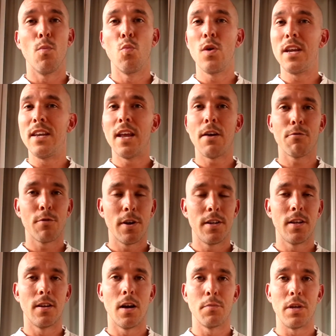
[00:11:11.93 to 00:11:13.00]
we never
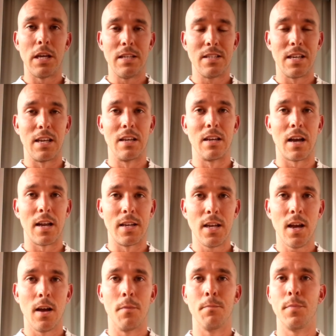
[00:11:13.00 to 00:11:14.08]
ended up eating in Chania